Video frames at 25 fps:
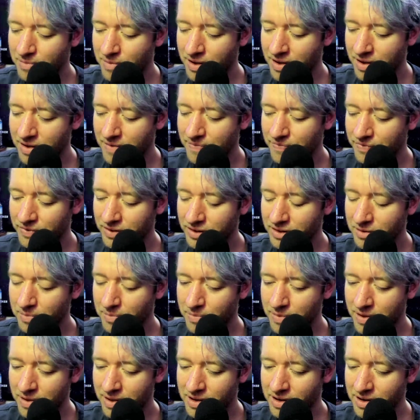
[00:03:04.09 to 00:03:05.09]
but
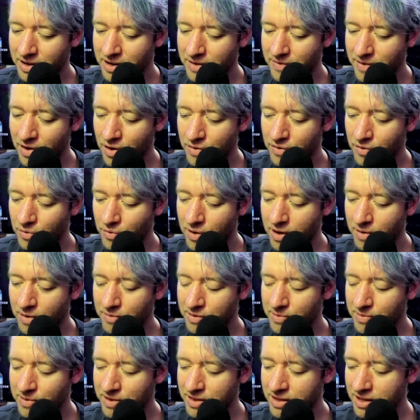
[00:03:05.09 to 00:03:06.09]
it kind of
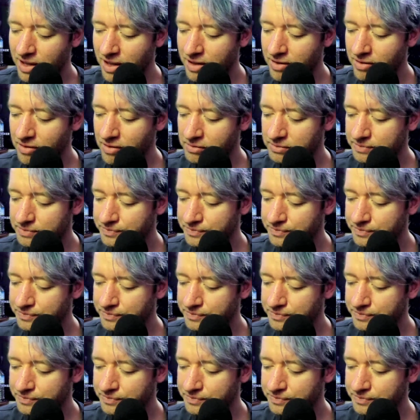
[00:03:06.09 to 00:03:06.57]
overwhelmed him at the end.